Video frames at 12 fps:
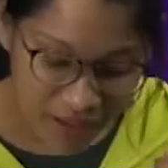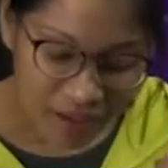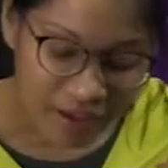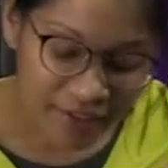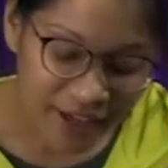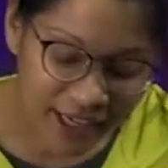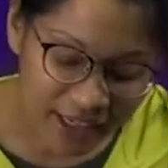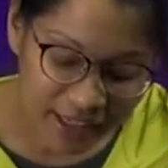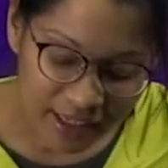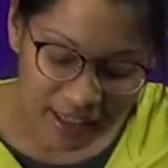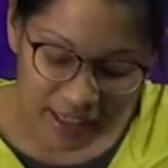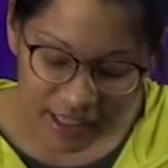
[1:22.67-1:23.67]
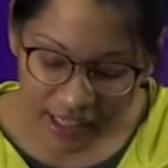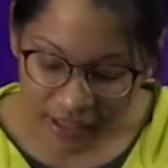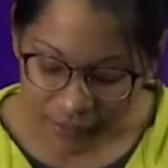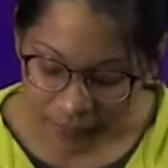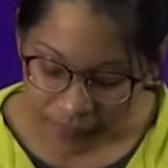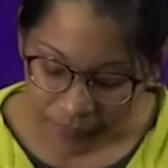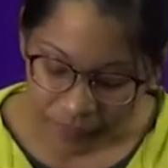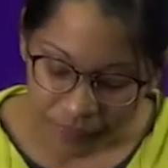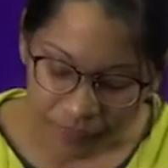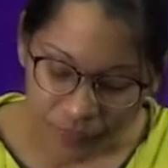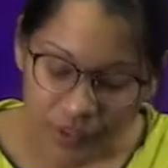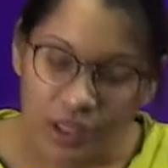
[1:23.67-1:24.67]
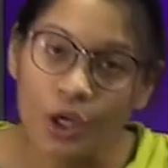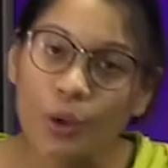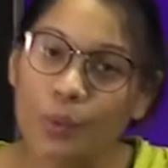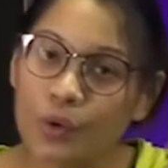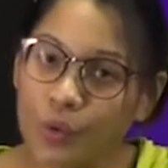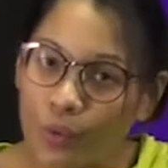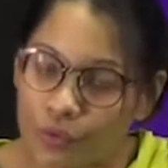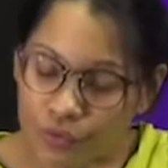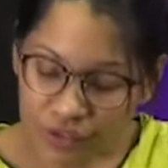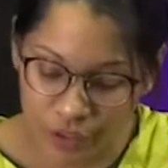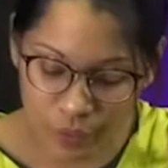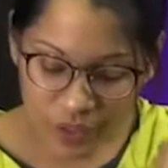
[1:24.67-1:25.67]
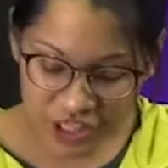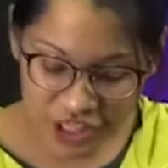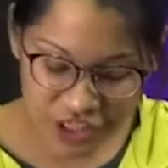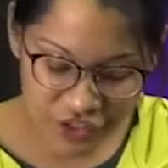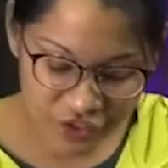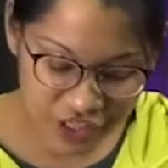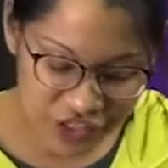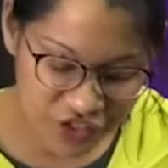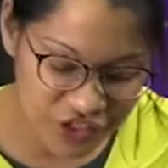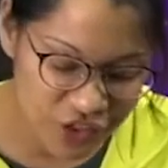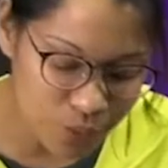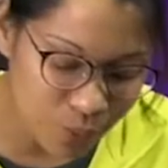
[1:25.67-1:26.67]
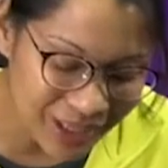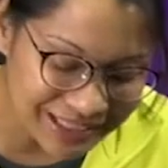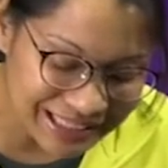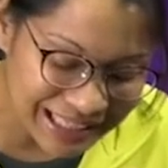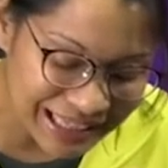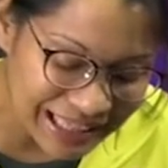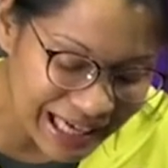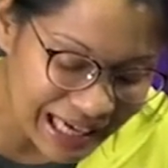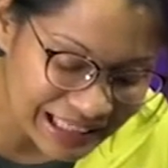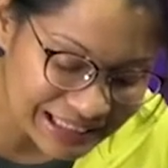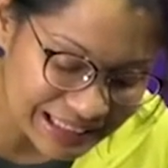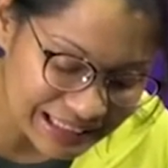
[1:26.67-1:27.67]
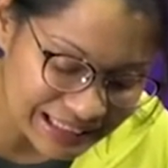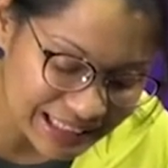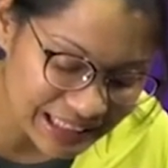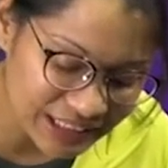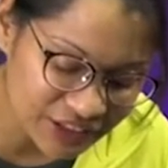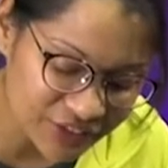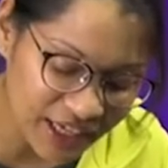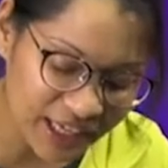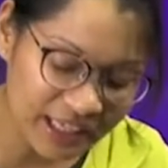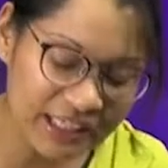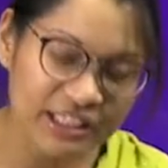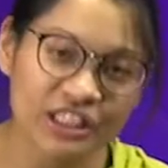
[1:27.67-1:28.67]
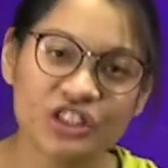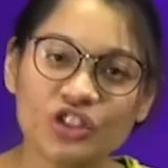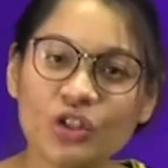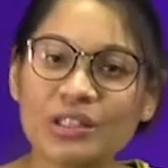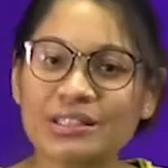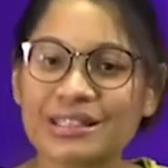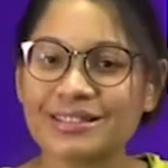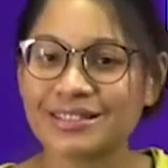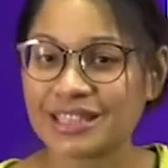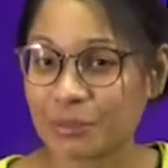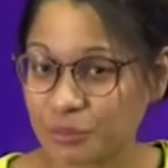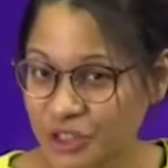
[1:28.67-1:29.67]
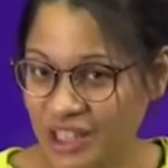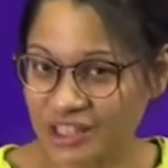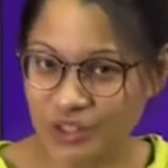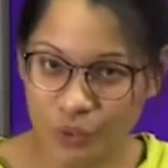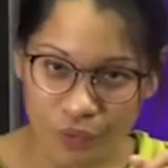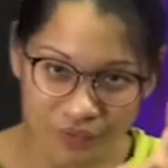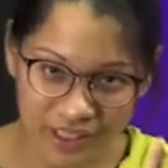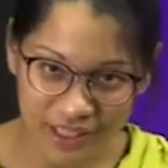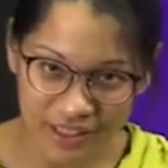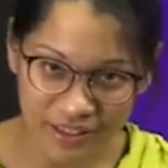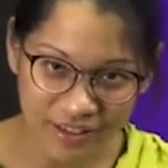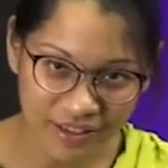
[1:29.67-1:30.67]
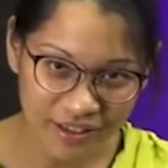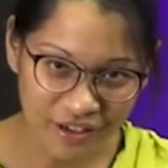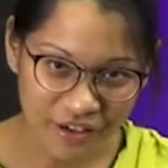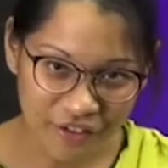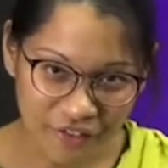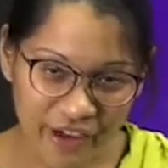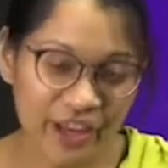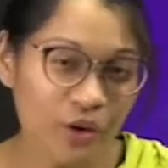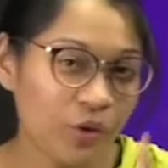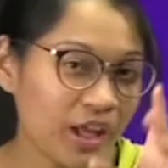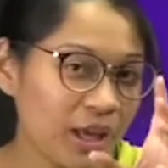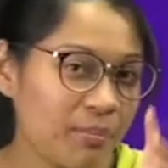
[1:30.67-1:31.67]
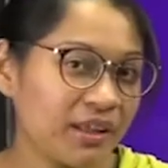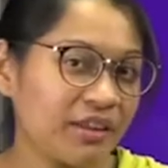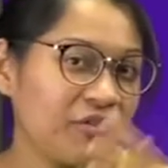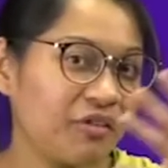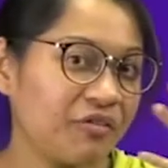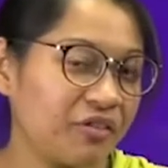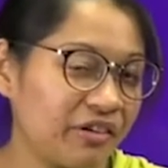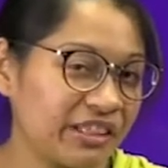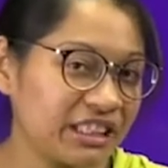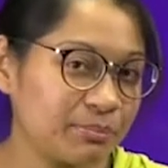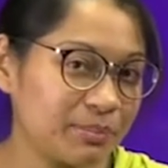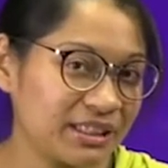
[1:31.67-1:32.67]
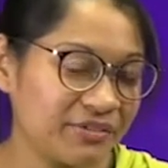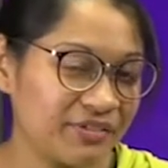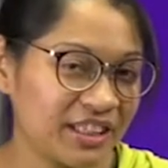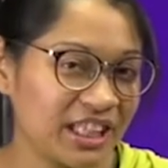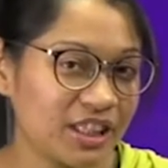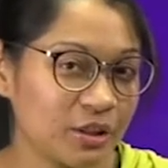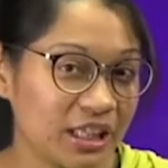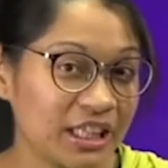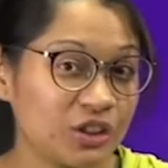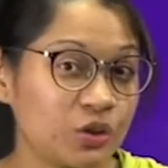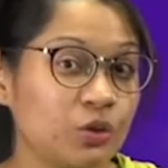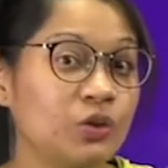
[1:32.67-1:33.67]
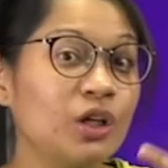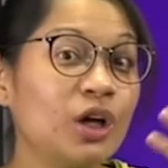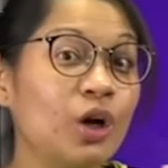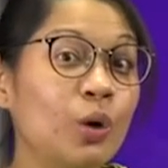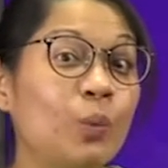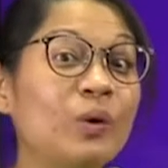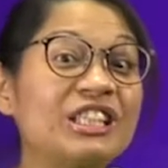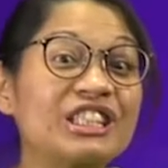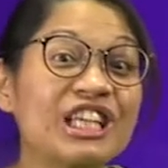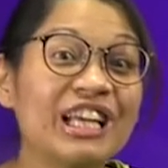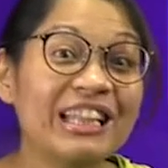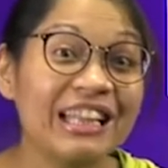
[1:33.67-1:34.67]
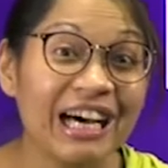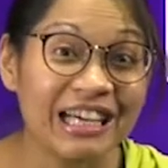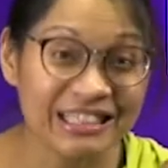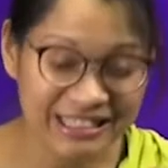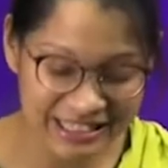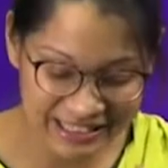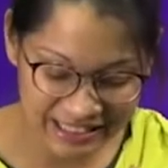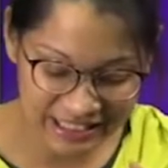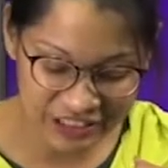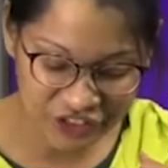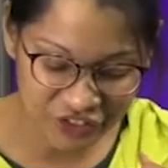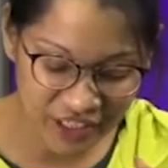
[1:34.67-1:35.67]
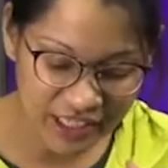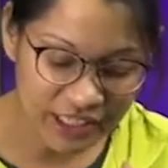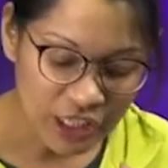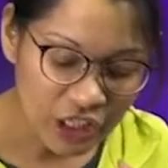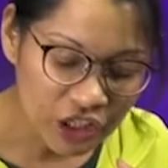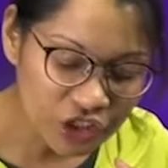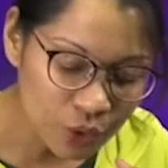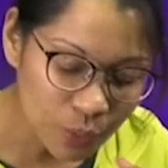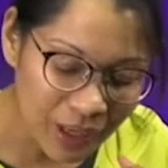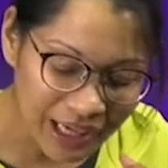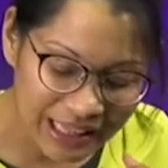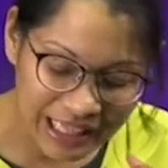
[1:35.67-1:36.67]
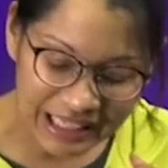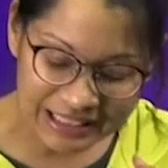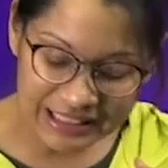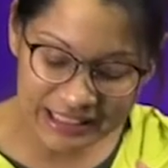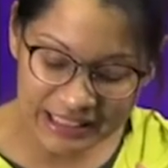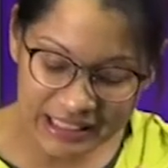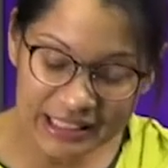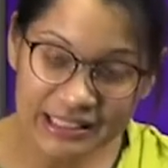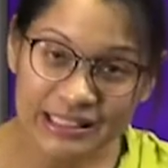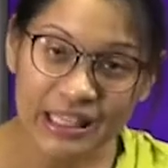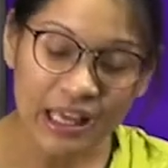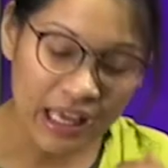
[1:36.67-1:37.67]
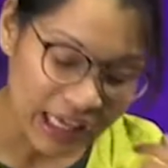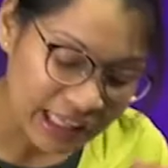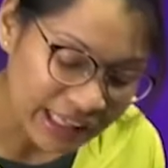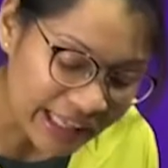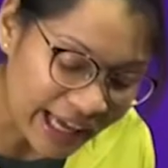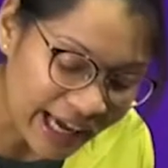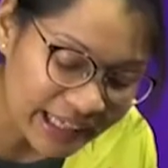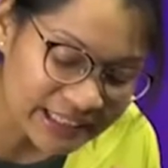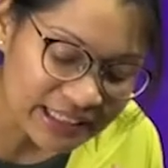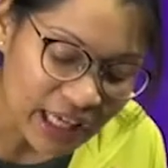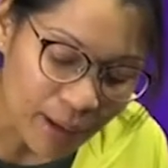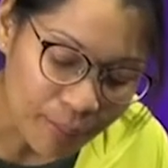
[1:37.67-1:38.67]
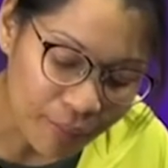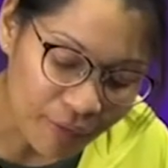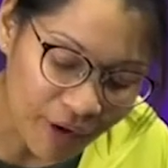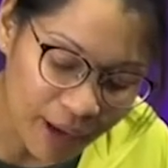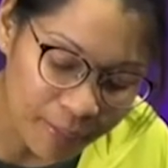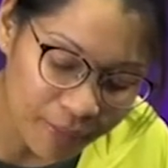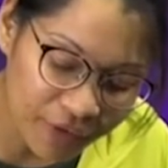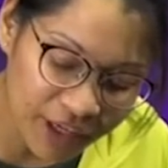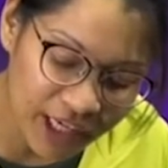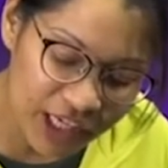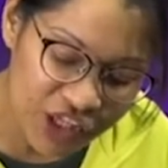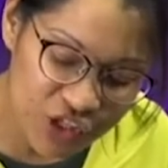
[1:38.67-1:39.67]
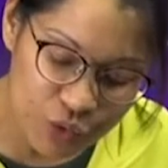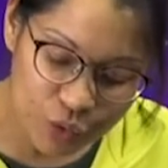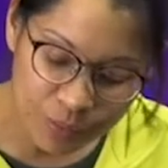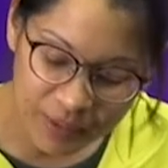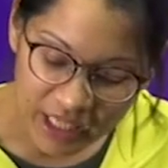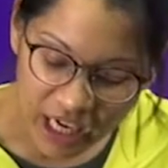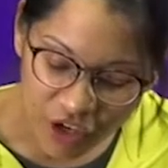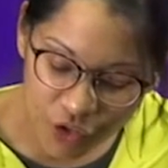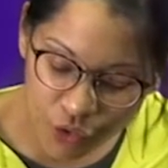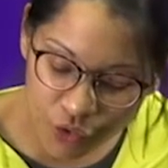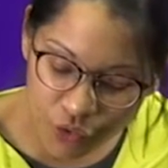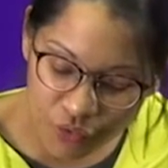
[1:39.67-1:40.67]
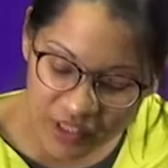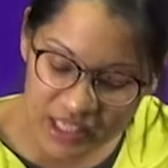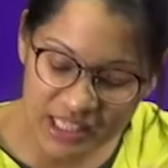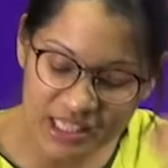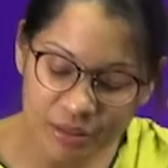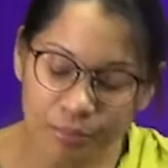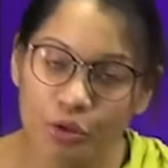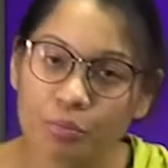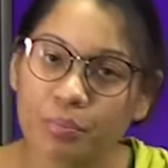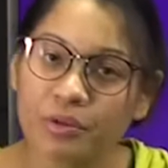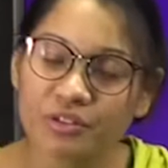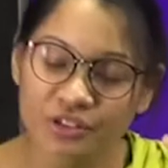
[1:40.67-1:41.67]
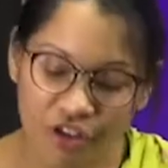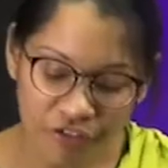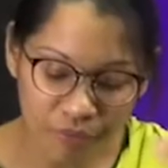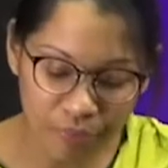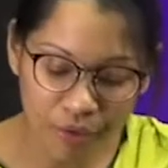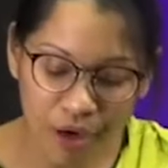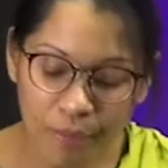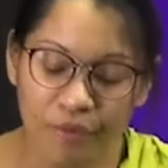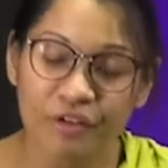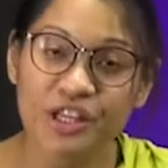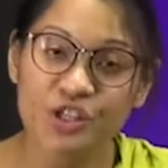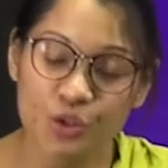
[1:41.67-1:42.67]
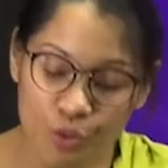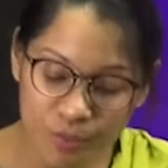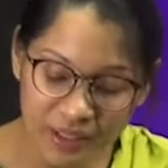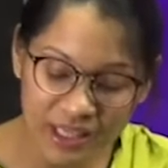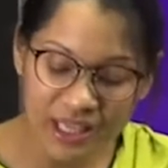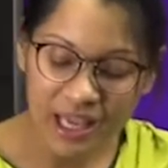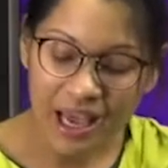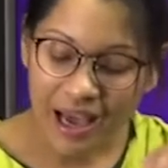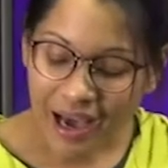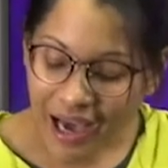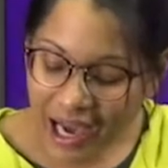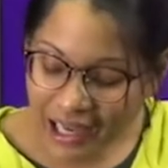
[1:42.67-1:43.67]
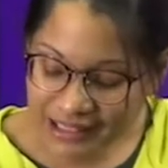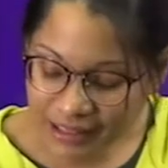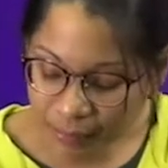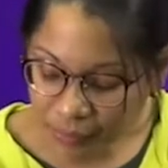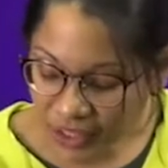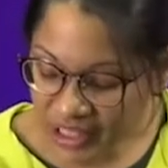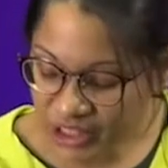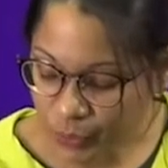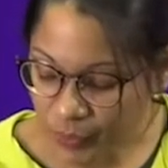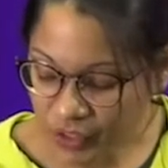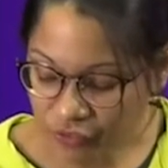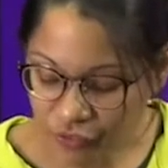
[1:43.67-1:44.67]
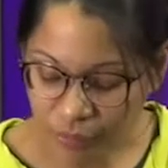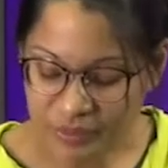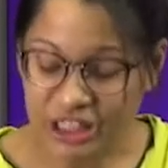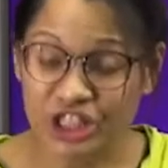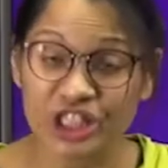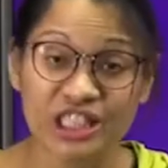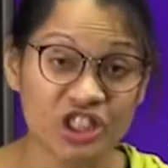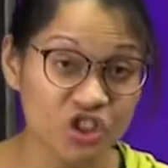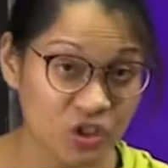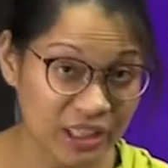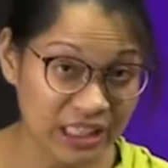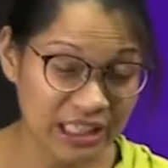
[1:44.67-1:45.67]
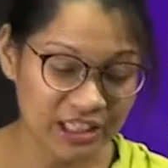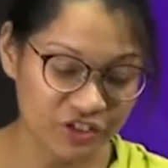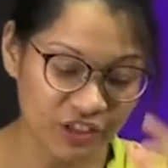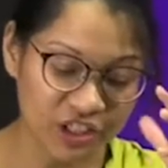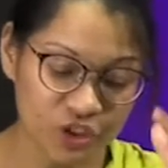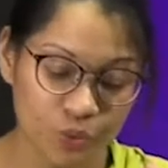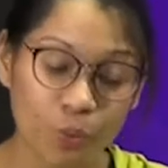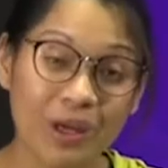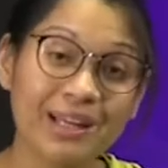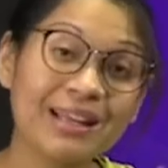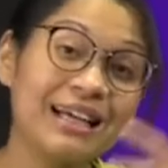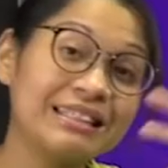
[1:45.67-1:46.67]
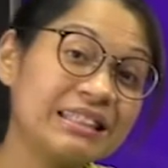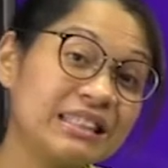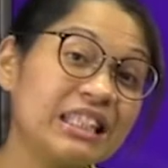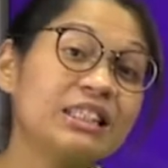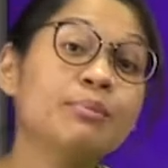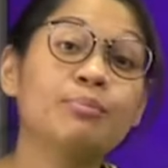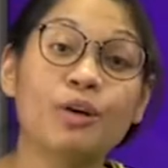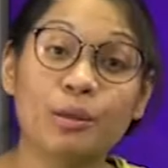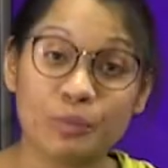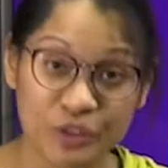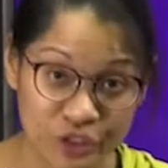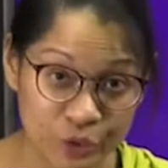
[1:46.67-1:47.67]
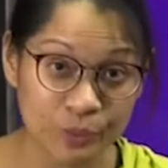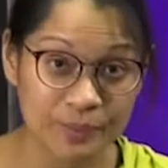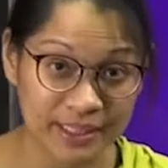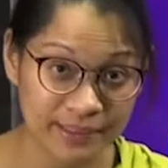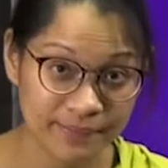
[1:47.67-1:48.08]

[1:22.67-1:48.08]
Alright, now we'll go through the questions. Okay, students, so what class is this, right? It is not a subject over here, right? Okay, but they're referring specifically to which class this is, right? So what class is this? Class primary 2B. How do you know this? The pupils of primary 2B are surprised when their form teacher is not in class, right? So what class is this? Primary 2B.